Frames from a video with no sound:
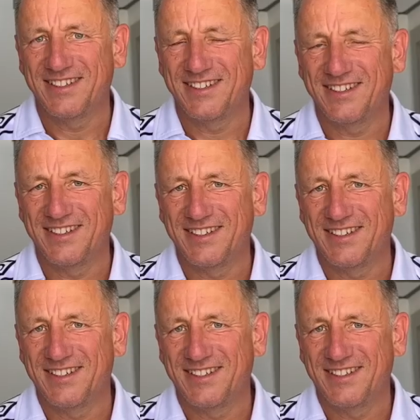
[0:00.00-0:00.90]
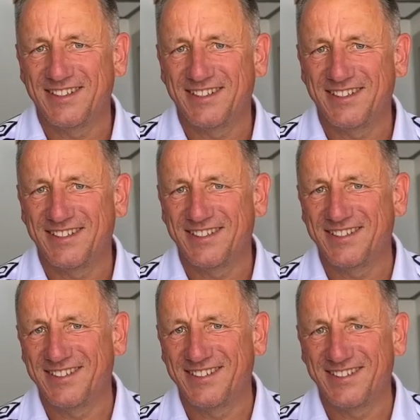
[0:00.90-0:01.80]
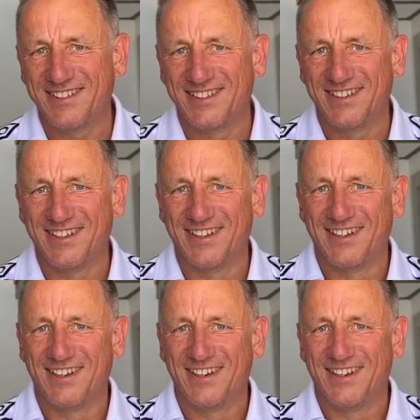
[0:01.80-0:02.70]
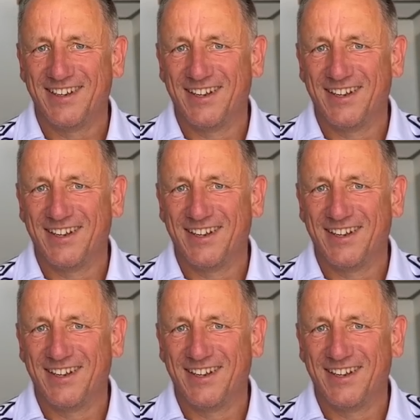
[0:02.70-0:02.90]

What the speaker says: The person shown says nothing.